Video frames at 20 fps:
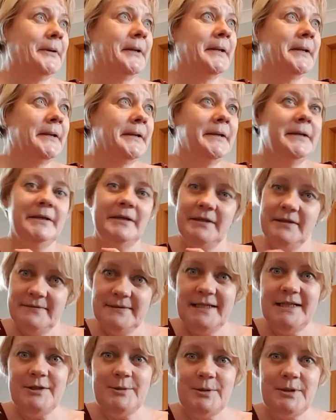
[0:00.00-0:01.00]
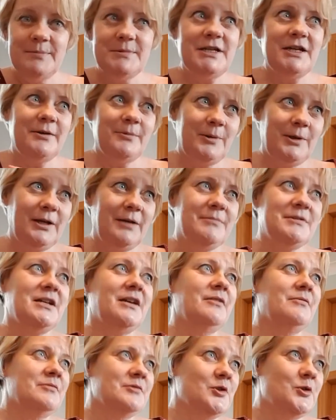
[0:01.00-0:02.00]
I said I would come down. I'm going to come
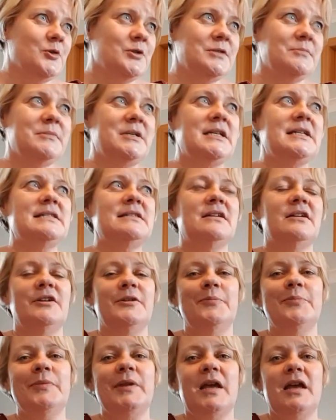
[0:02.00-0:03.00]
down, sort some dates out.